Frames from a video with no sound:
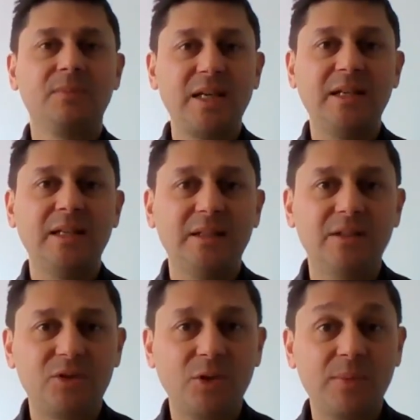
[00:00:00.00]
technique,
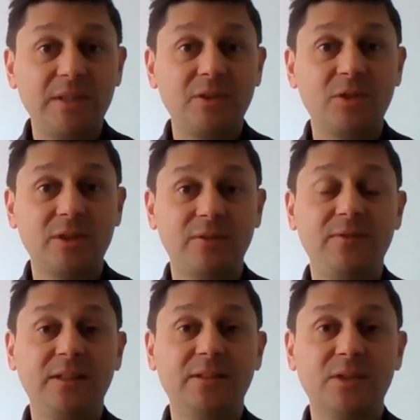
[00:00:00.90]
they're so busy trying to
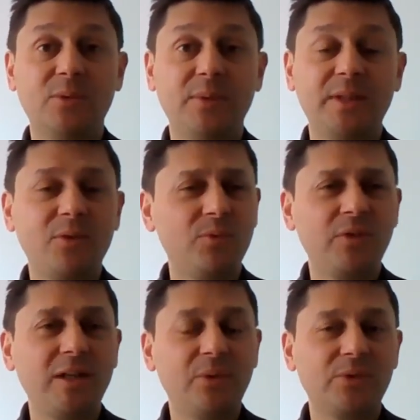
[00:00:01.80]
fix their swimming, they don't
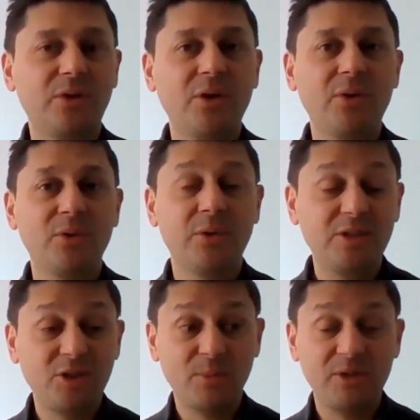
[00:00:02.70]
really know what's going on.
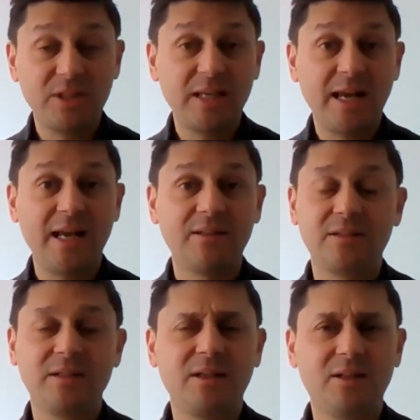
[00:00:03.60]
There's so much in their
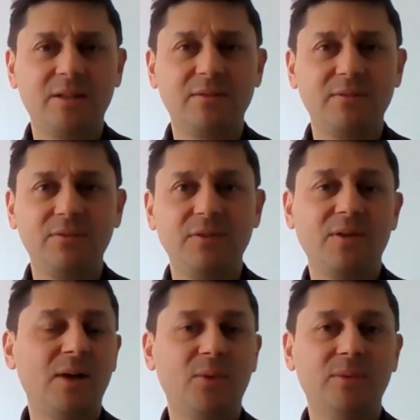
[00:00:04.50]
heads, they can't
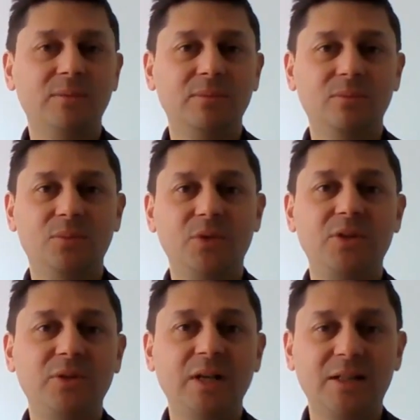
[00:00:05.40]
figure out what
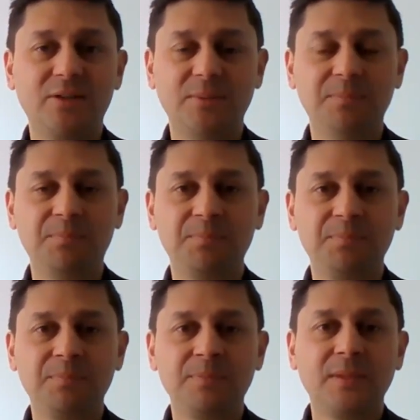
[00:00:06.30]
to do next.
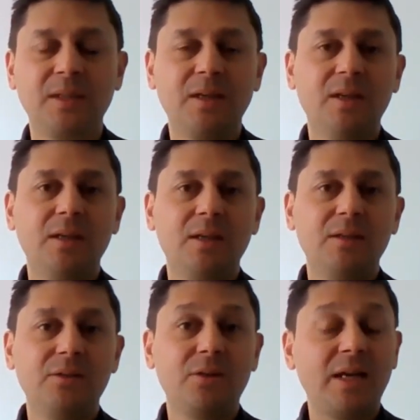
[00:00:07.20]

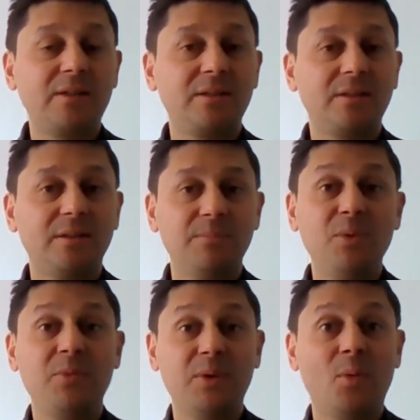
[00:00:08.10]
So that's the
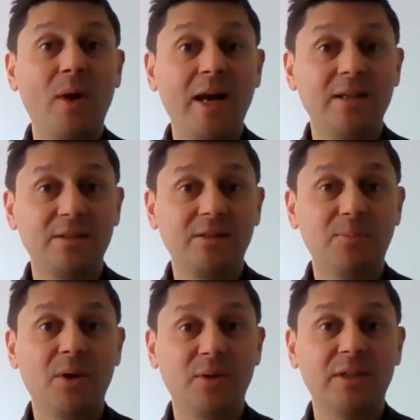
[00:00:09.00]
movement awareness
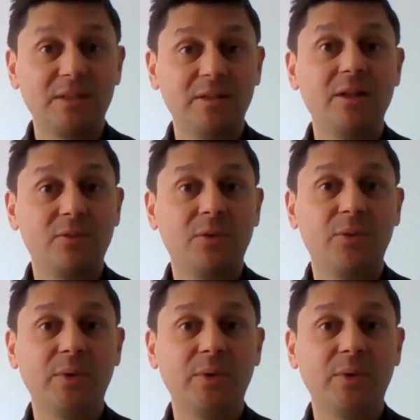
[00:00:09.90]
component. That's another 4